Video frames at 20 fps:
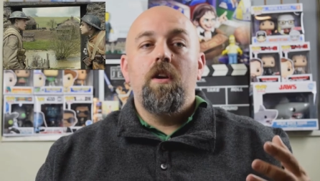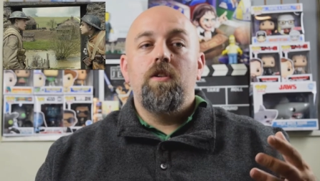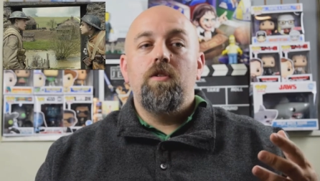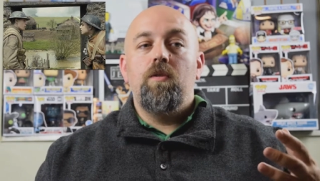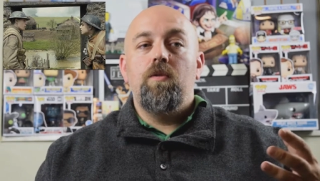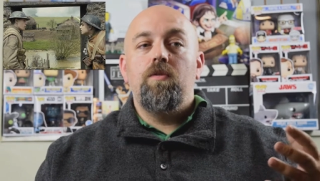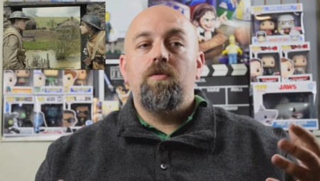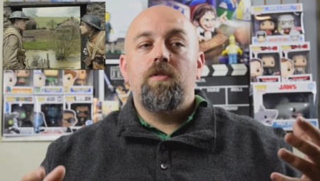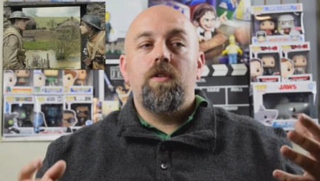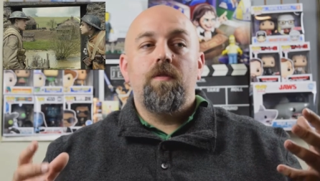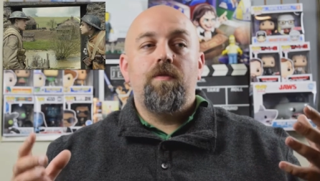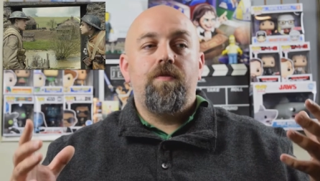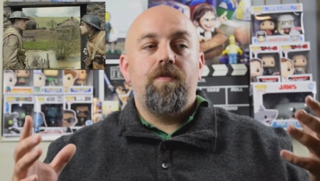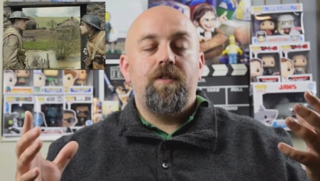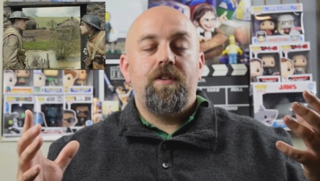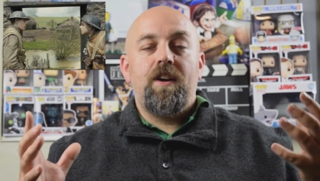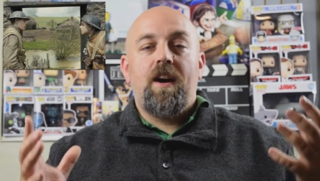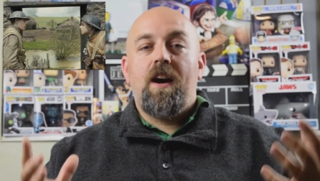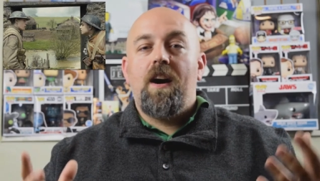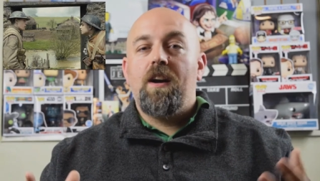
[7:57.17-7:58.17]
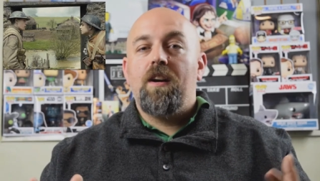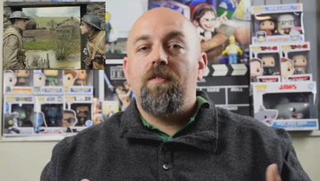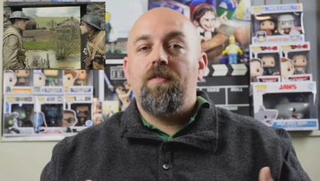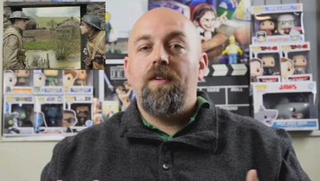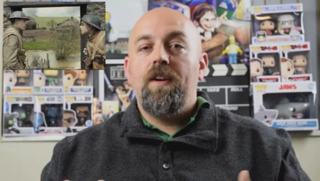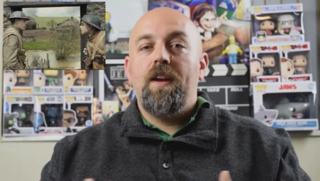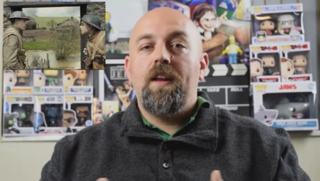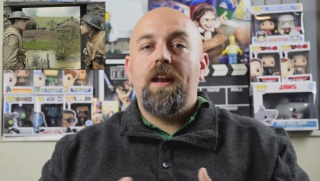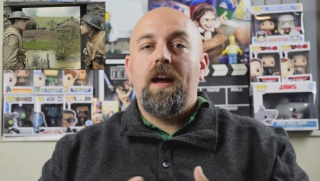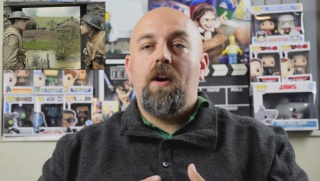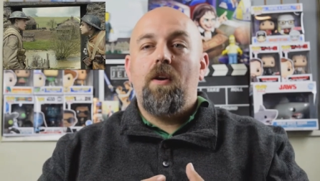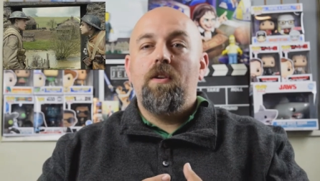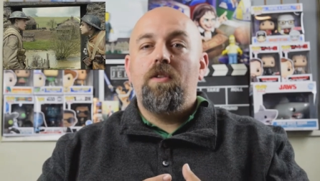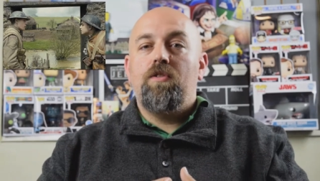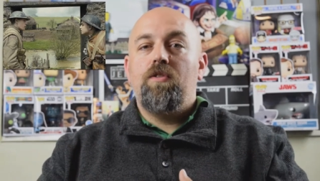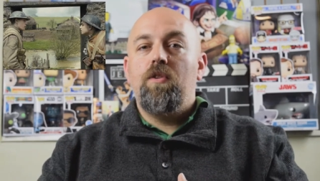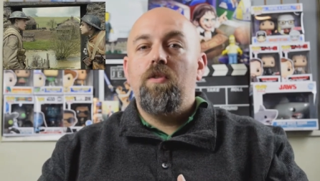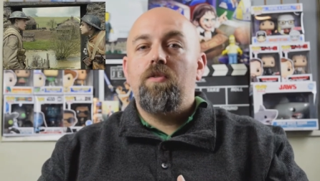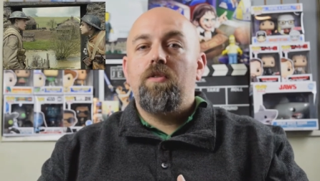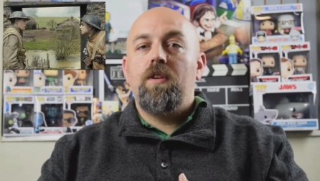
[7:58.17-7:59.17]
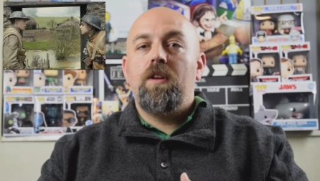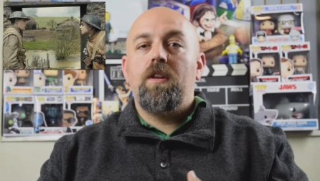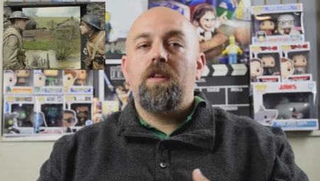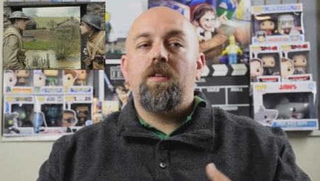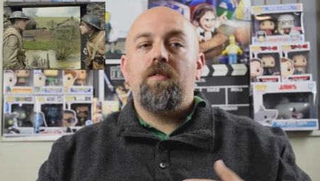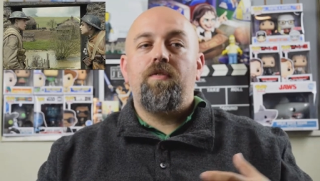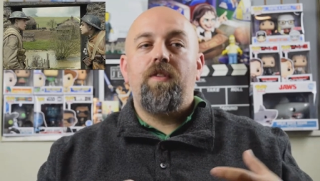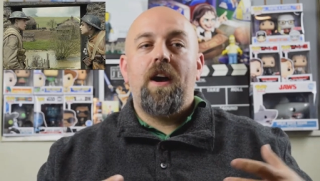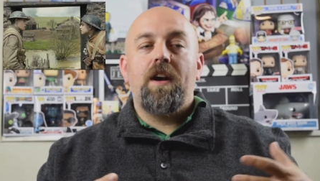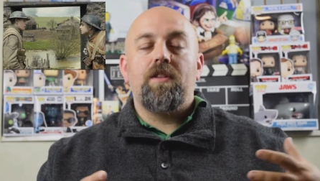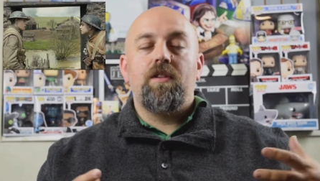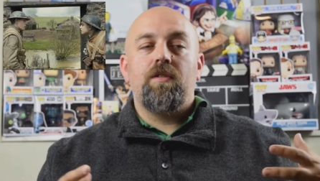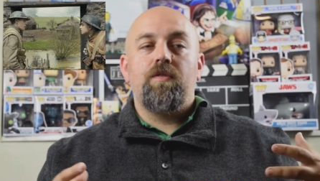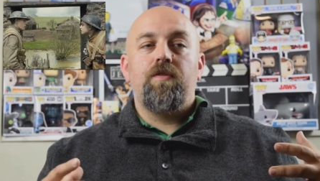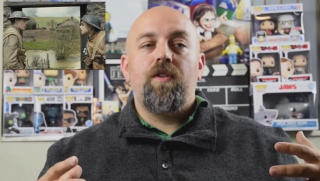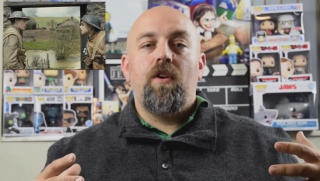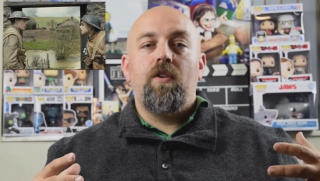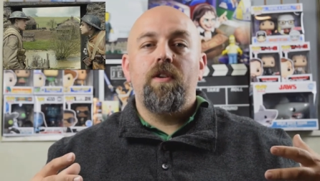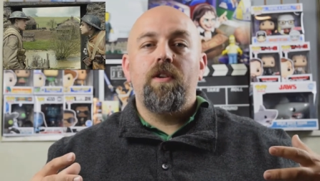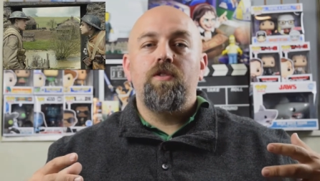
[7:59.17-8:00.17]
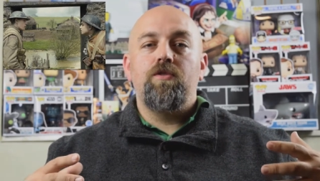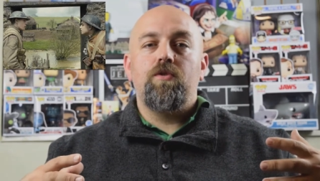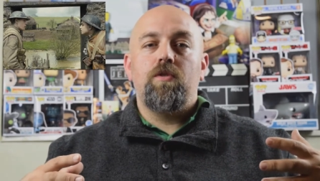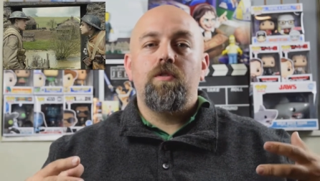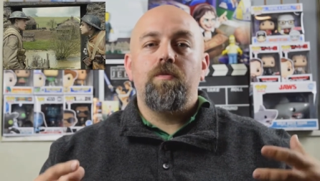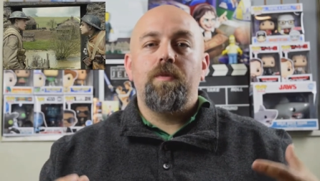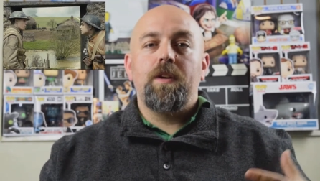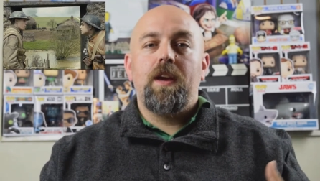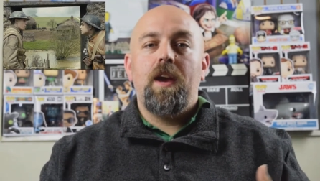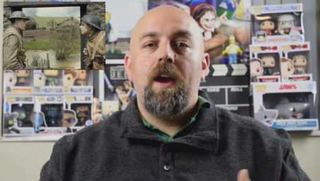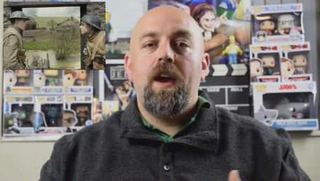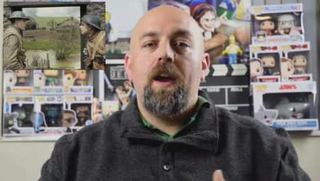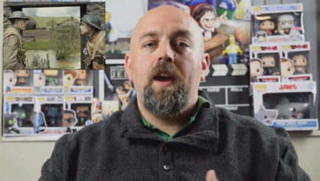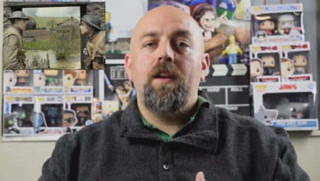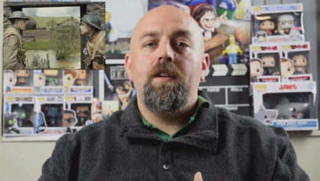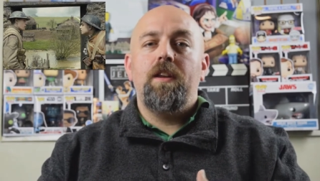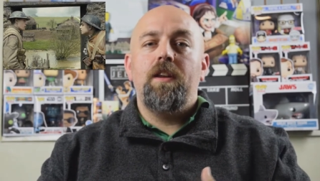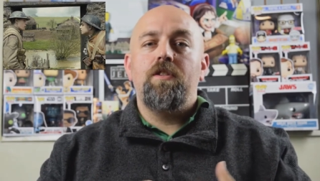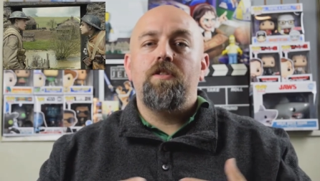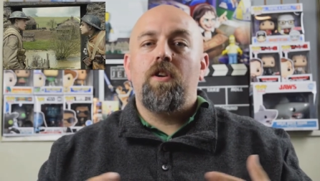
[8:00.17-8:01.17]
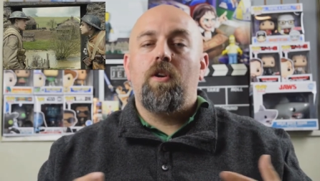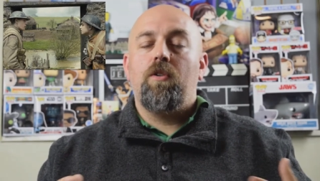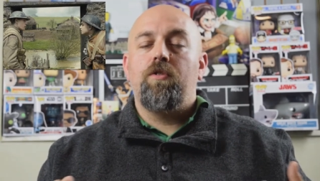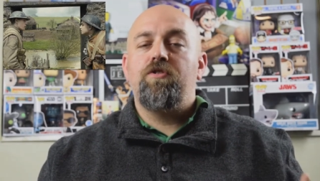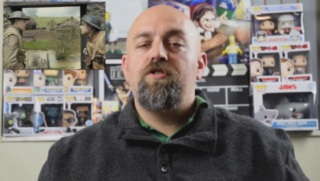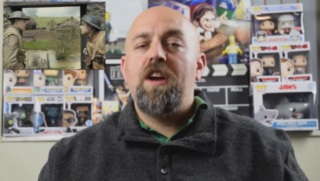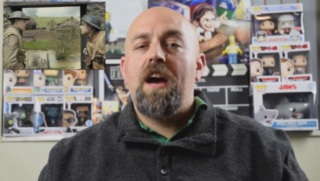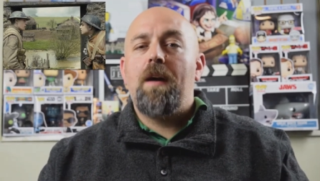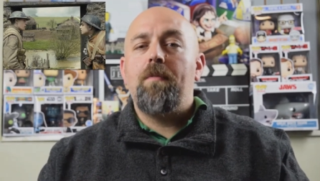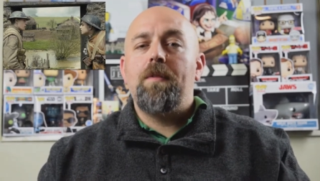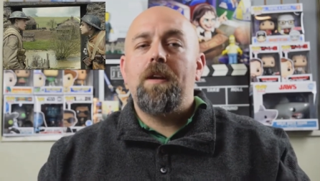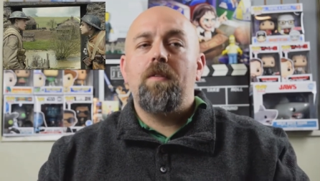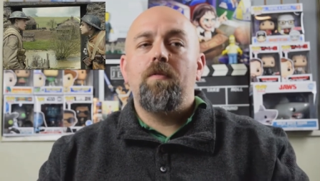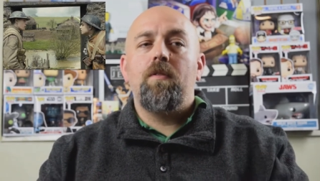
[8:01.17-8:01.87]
use of photography and how he's using it, the fact they're following George MacKay and Dean Charles Chapman